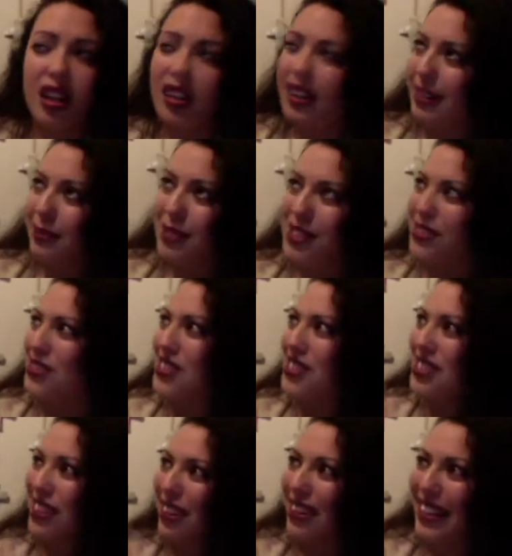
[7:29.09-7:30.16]
And I'm so
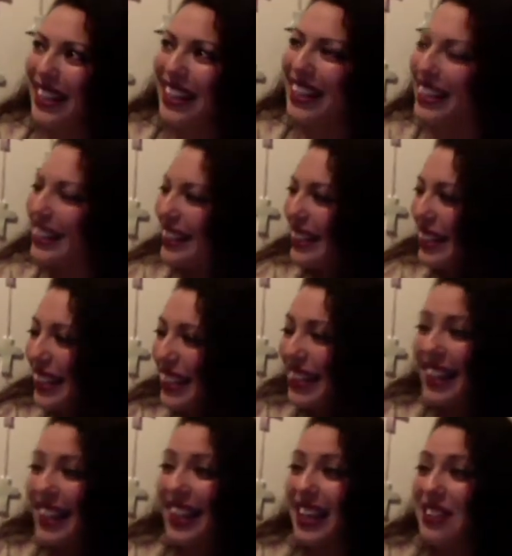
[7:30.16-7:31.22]
sorry.
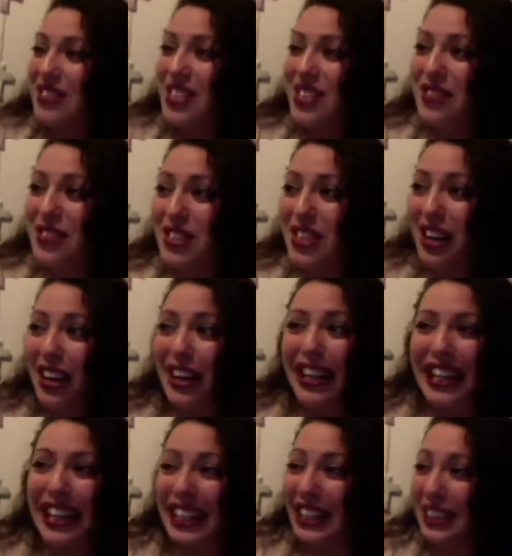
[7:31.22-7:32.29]
I'm so
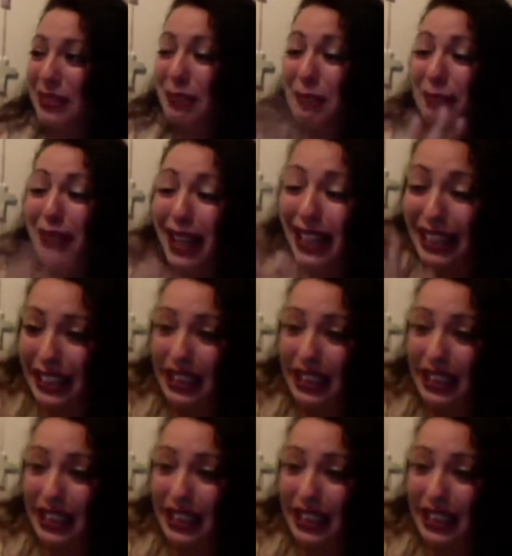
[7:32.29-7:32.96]
sorry. But